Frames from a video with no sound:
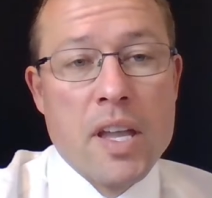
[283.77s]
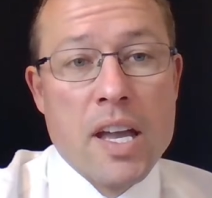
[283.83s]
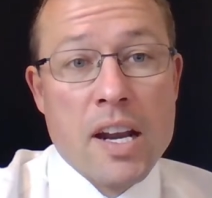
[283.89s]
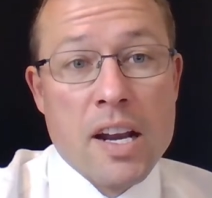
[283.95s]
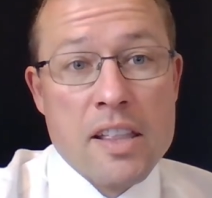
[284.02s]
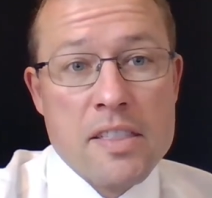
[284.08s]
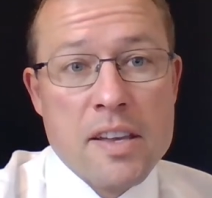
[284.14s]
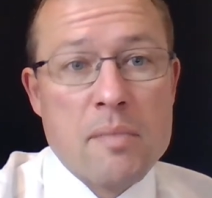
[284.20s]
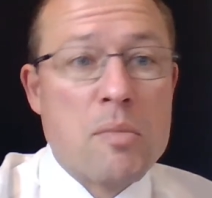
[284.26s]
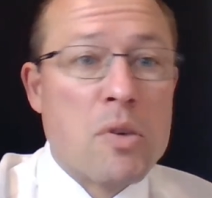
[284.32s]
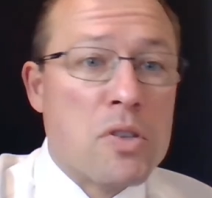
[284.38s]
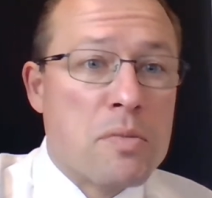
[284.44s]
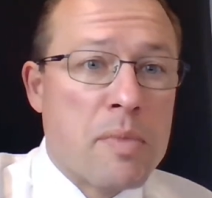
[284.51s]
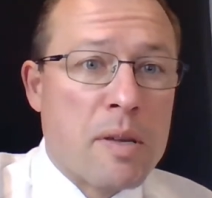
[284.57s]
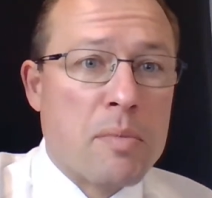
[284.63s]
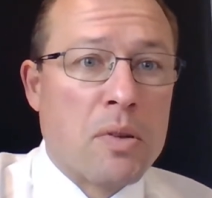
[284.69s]
And I think
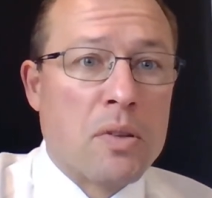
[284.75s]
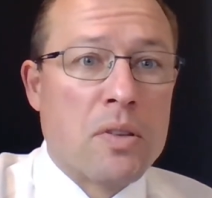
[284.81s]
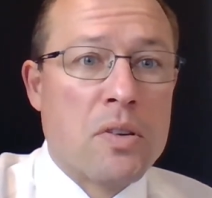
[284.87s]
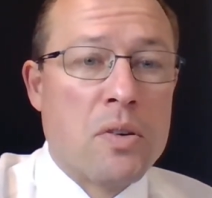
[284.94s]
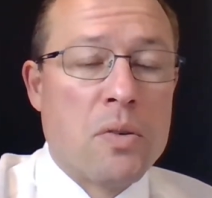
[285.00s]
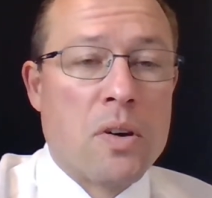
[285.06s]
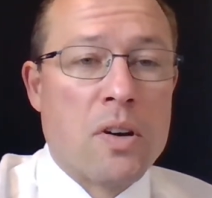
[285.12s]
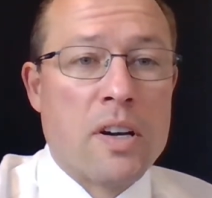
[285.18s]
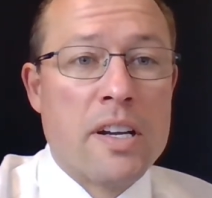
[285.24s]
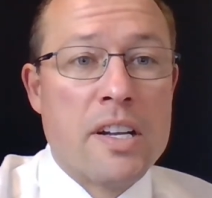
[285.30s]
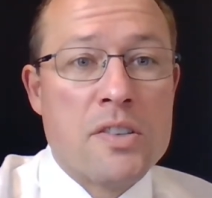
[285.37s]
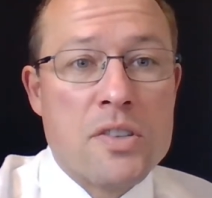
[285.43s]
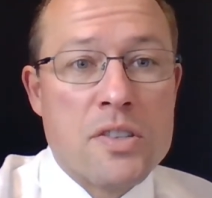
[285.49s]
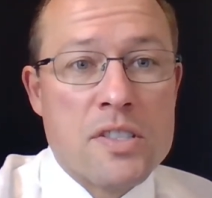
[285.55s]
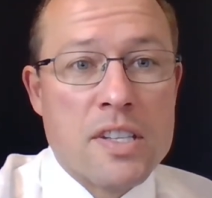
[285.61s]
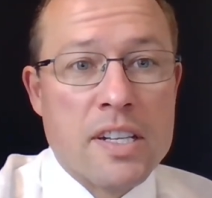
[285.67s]
most people who are
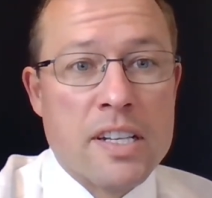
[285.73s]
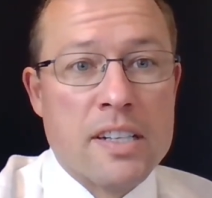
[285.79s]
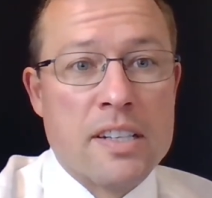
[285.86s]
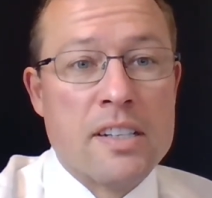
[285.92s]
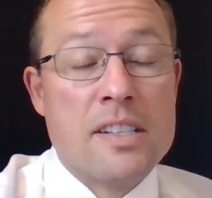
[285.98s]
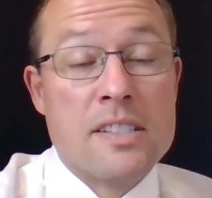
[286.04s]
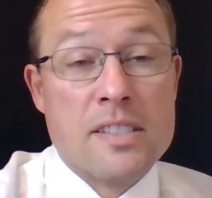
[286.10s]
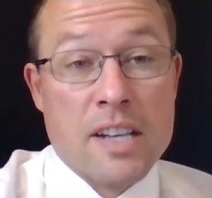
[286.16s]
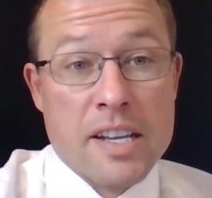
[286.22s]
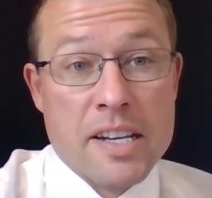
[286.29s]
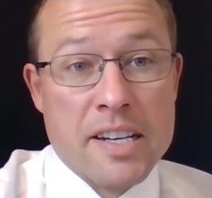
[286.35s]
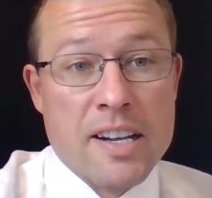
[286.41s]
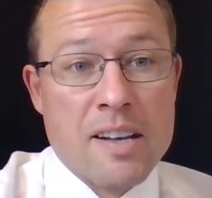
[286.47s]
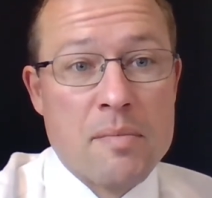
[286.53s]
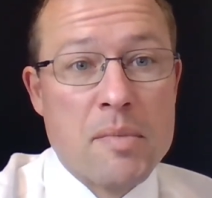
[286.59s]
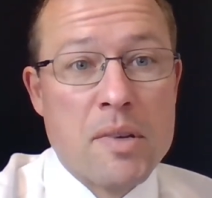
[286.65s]
interested in
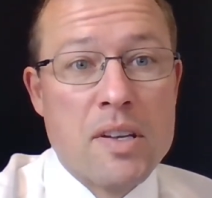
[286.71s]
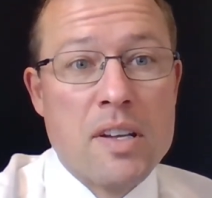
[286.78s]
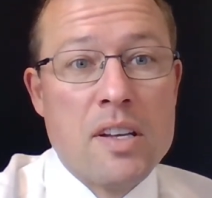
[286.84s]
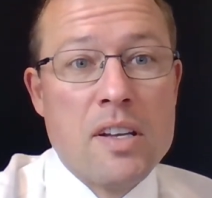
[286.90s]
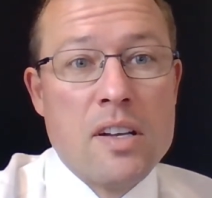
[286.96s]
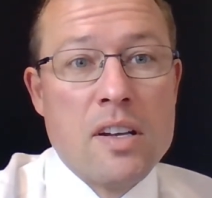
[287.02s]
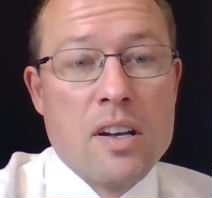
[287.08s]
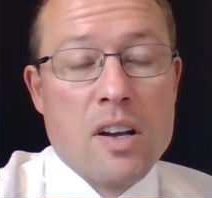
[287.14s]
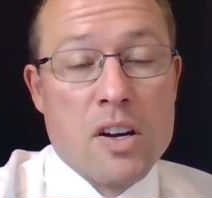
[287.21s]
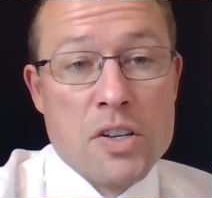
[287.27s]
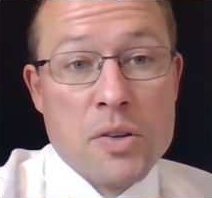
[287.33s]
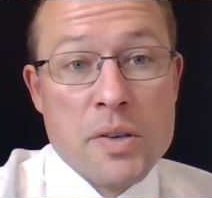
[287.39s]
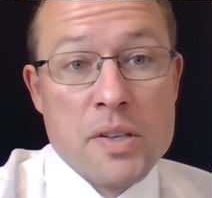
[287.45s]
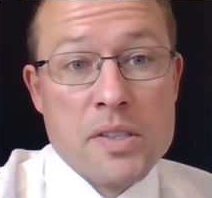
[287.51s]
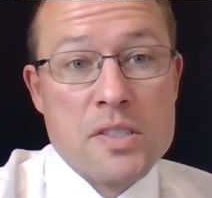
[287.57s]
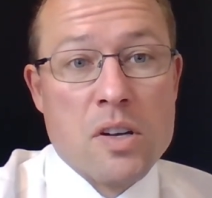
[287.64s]
signing up are
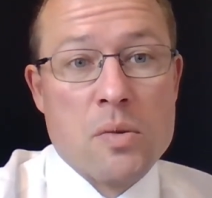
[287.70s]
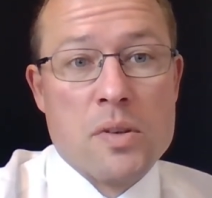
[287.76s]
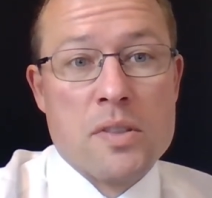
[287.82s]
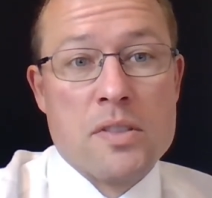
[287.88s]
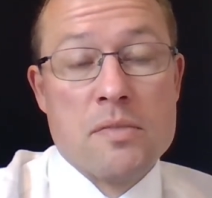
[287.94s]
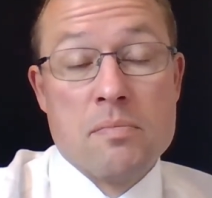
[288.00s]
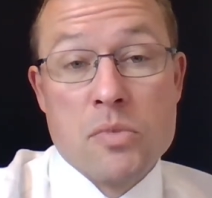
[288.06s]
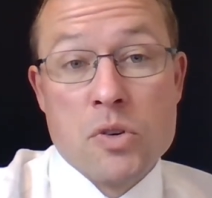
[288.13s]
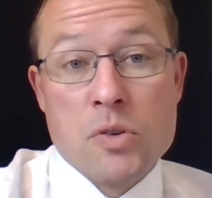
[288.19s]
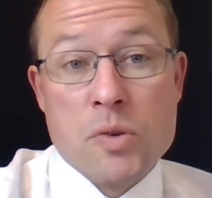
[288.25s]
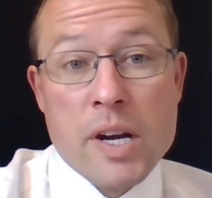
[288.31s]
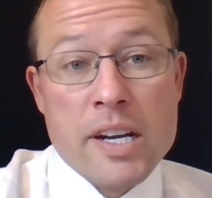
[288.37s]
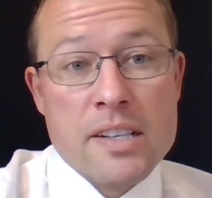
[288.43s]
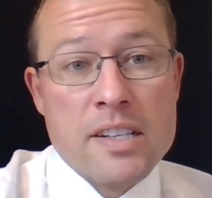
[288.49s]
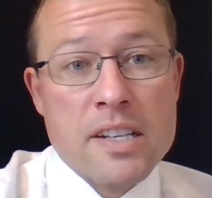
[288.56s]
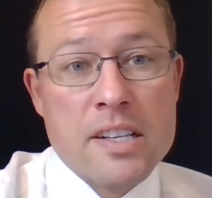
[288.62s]
doing so with
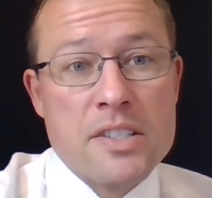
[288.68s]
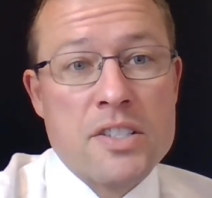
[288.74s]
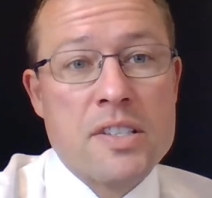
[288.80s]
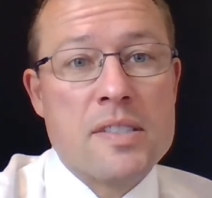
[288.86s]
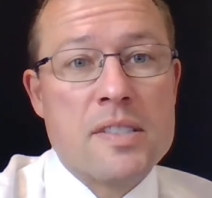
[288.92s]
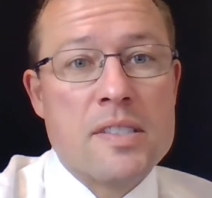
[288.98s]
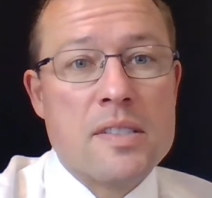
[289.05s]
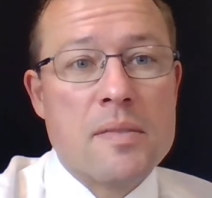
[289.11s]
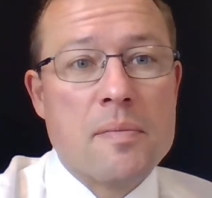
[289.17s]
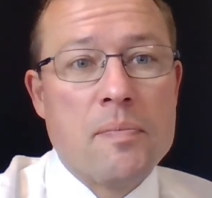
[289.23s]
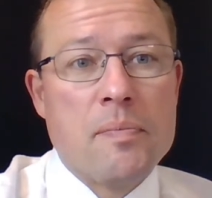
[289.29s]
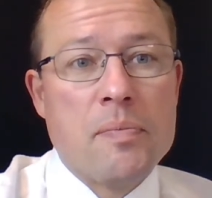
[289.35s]
great intentions.